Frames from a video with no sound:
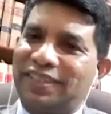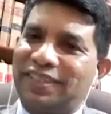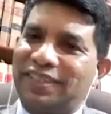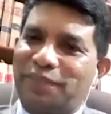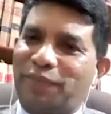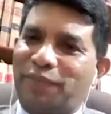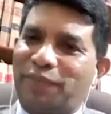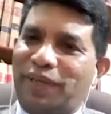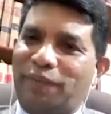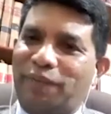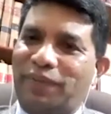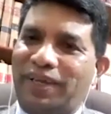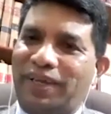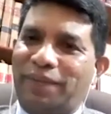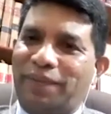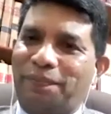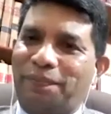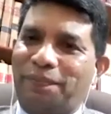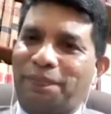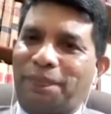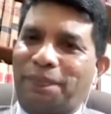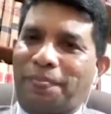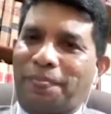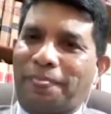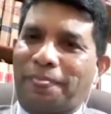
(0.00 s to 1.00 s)
may be,
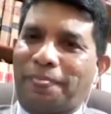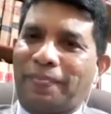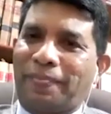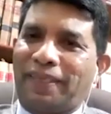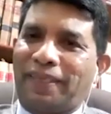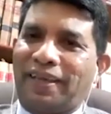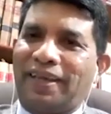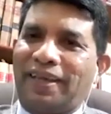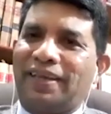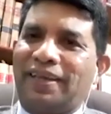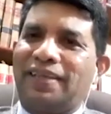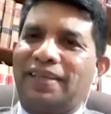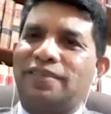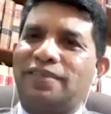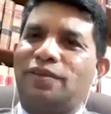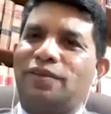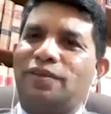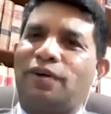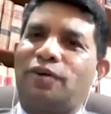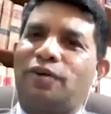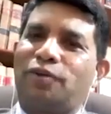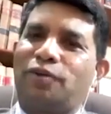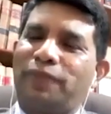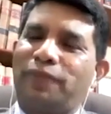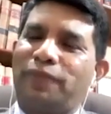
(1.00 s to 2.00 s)
it is
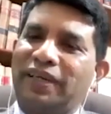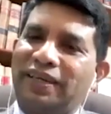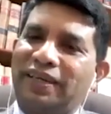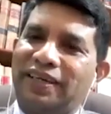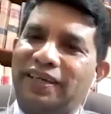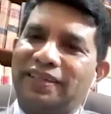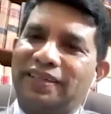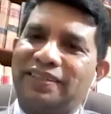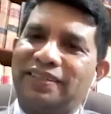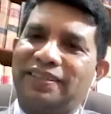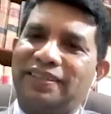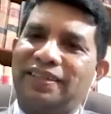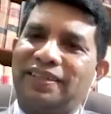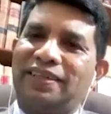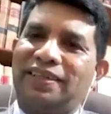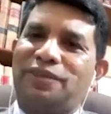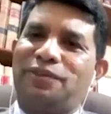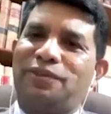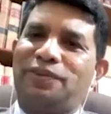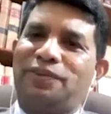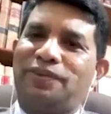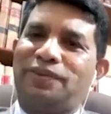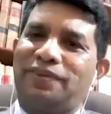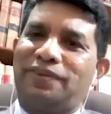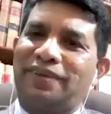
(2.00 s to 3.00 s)
not to be considered
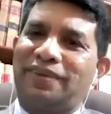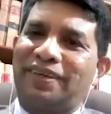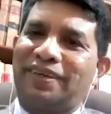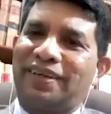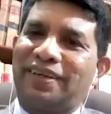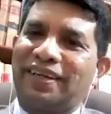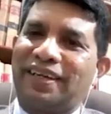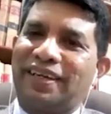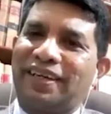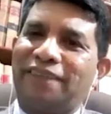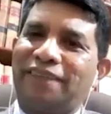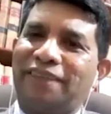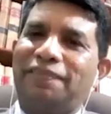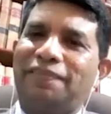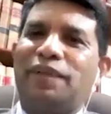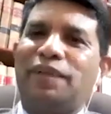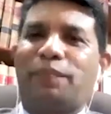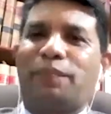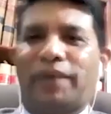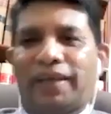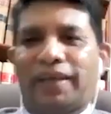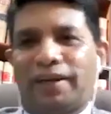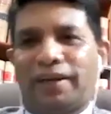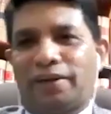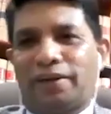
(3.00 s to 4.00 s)
to give the
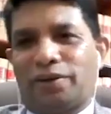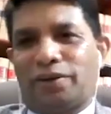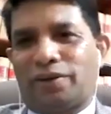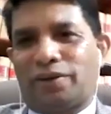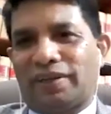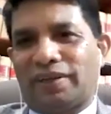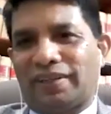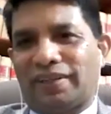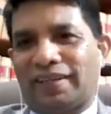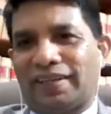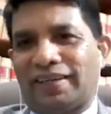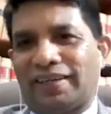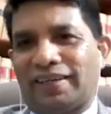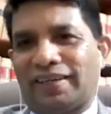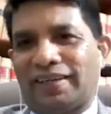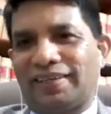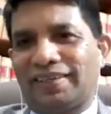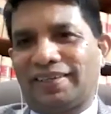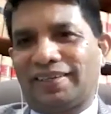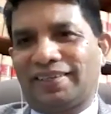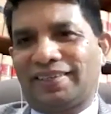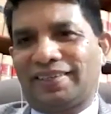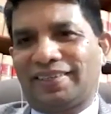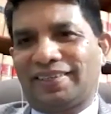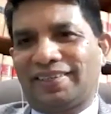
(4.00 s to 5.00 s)
priority on
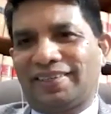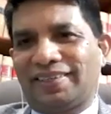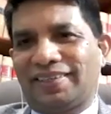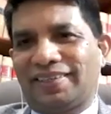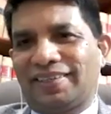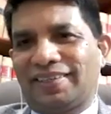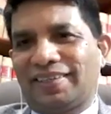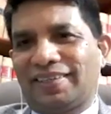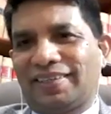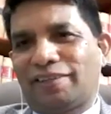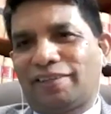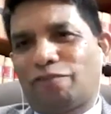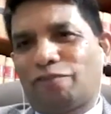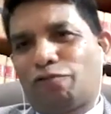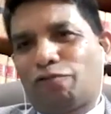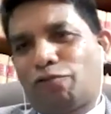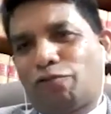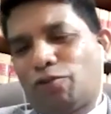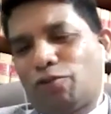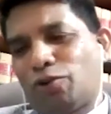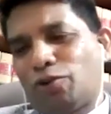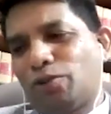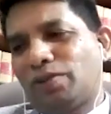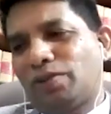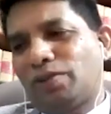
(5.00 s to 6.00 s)

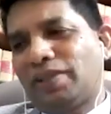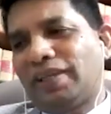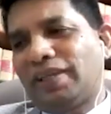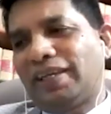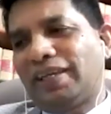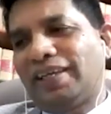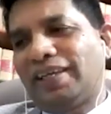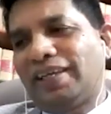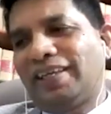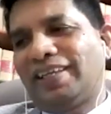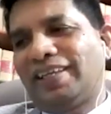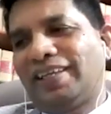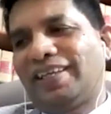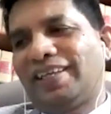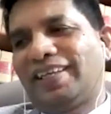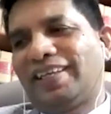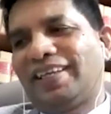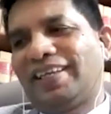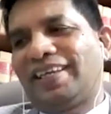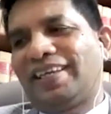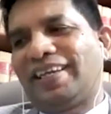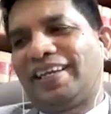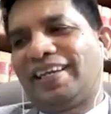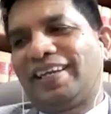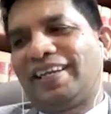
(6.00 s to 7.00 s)
that. Fourthly,
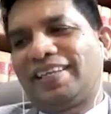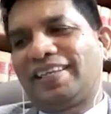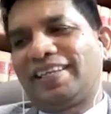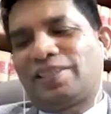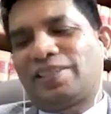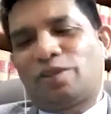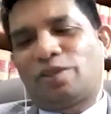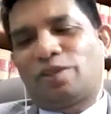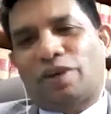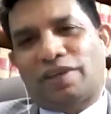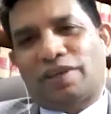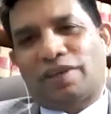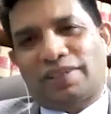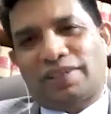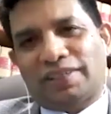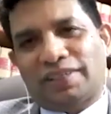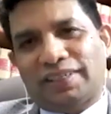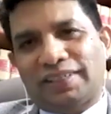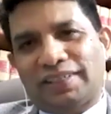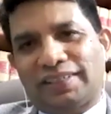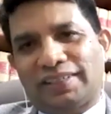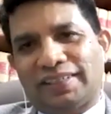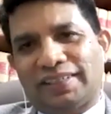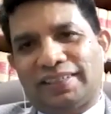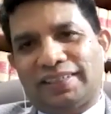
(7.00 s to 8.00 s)
it is not
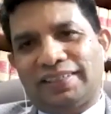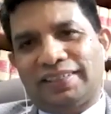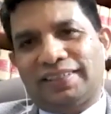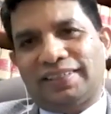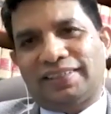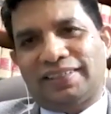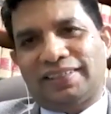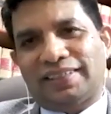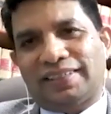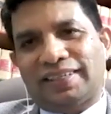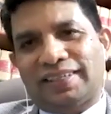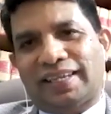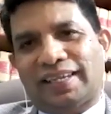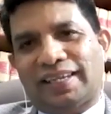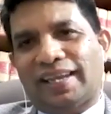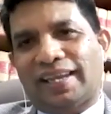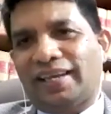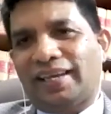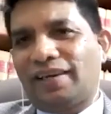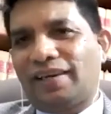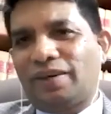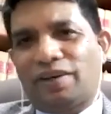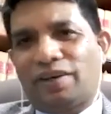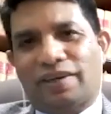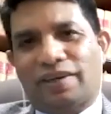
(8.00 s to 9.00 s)
urgent
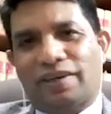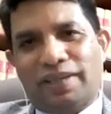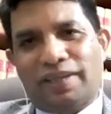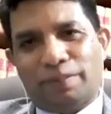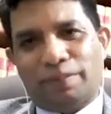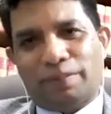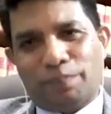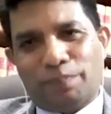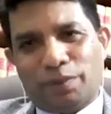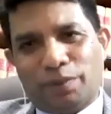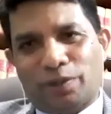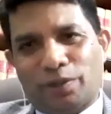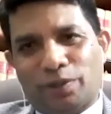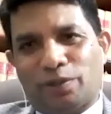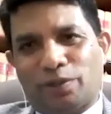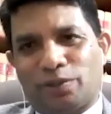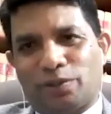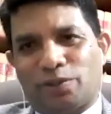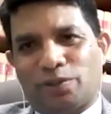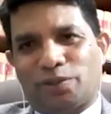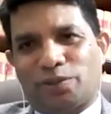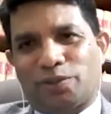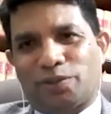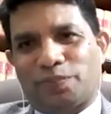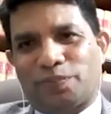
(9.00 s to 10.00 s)
and not important
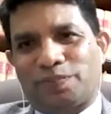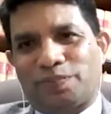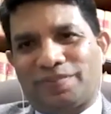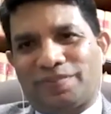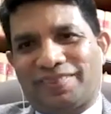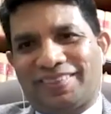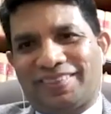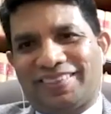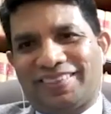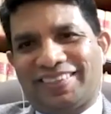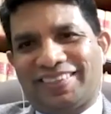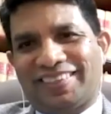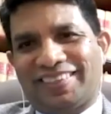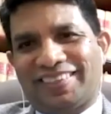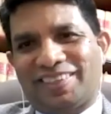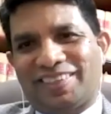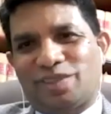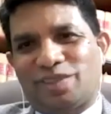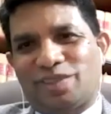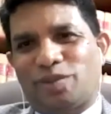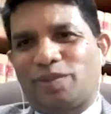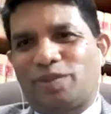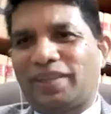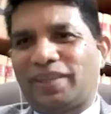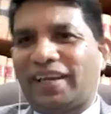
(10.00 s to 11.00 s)
also,
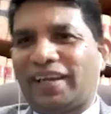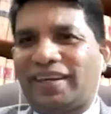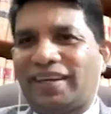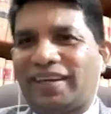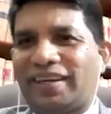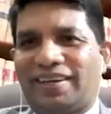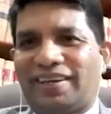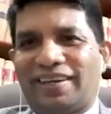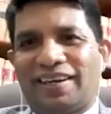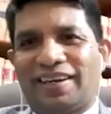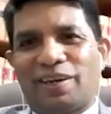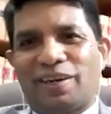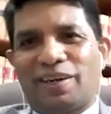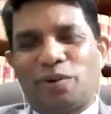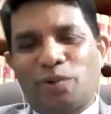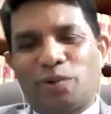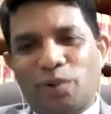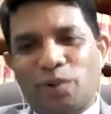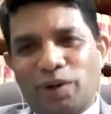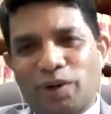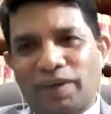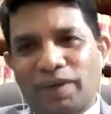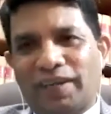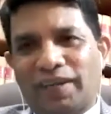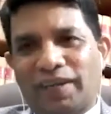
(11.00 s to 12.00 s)
so that
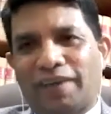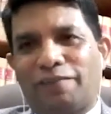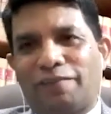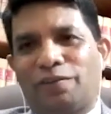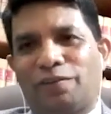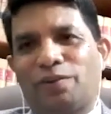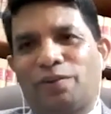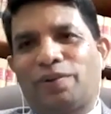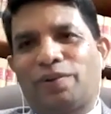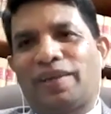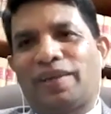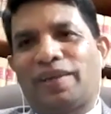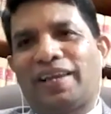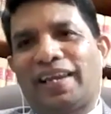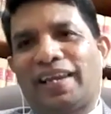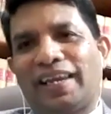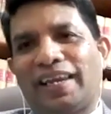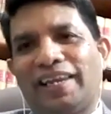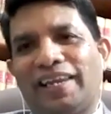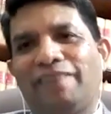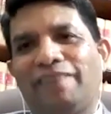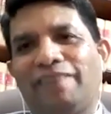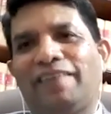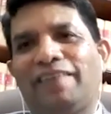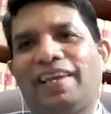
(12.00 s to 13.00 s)
you don't have to
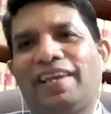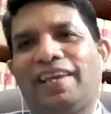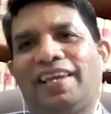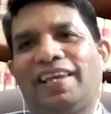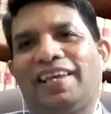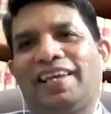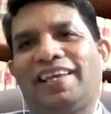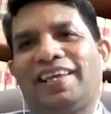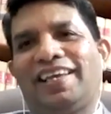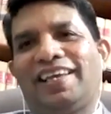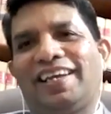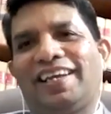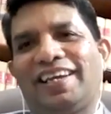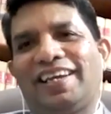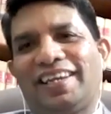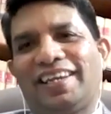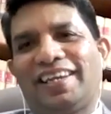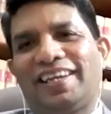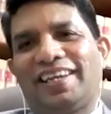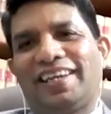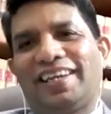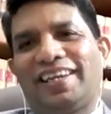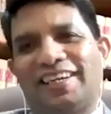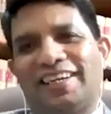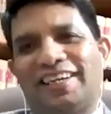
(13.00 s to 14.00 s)
anyway
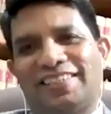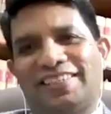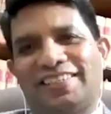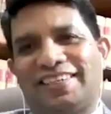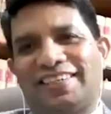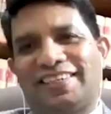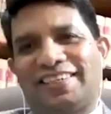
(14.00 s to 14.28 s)
consider.